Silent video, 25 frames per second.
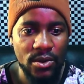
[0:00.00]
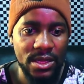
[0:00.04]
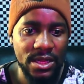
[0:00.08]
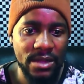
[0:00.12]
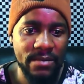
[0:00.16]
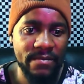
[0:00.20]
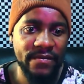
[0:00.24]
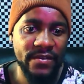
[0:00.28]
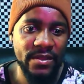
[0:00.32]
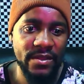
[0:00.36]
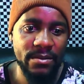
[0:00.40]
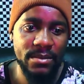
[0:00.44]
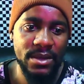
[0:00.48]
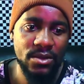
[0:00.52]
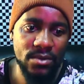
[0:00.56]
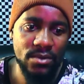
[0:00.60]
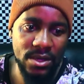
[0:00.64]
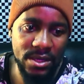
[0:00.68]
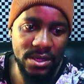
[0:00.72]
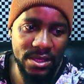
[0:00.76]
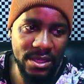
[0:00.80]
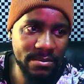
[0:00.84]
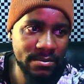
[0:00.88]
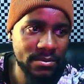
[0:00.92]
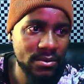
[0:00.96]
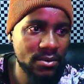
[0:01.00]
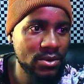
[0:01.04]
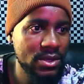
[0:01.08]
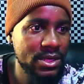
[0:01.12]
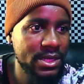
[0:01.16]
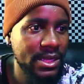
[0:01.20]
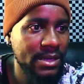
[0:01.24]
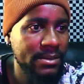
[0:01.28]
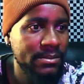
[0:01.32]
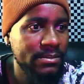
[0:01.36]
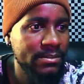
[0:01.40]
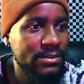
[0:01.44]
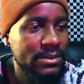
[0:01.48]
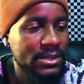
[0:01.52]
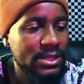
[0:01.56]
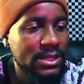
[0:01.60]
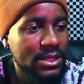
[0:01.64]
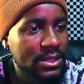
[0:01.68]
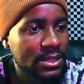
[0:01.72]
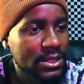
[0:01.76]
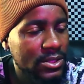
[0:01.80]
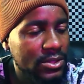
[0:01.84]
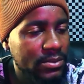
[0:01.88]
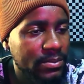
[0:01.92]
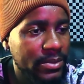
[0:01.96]
family, welcome
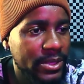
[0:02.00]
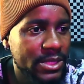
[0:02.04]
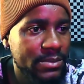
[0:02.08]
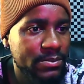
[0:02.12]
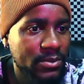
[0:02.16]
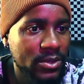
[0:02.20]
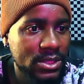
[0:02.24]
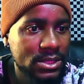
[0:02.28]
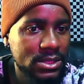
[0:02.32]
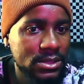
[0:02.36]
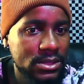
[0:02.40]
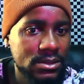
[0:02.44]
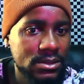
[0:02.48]
to Play Sport.